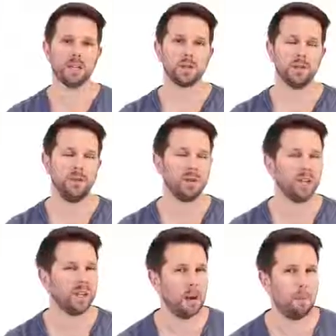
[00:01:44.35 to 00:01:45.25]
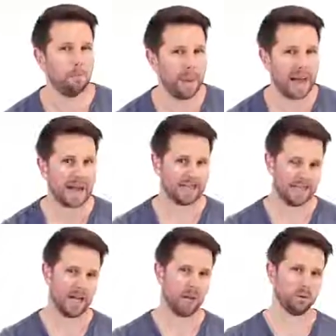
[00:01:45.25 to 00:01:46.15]
So if you can come
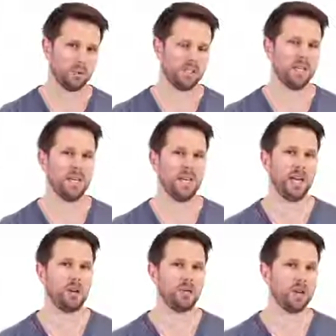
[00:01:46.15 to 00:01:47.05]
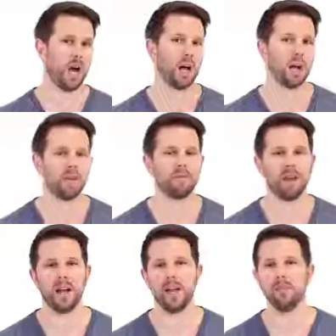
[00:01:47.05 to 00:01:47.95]
back down to San Diego, not on a
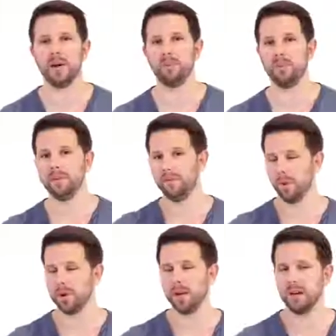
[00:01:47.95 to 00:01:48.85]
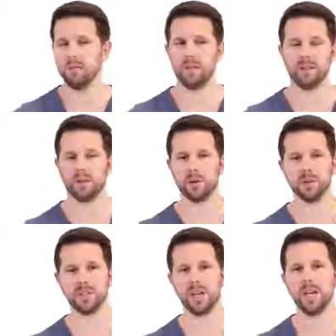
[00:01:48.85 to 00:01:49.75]
Friday, but before then, even
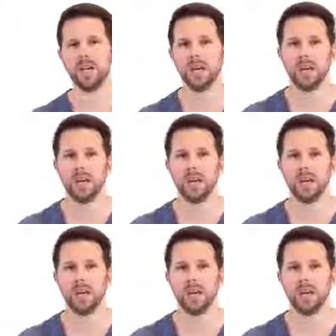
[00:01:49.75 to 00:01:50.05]
Thursday,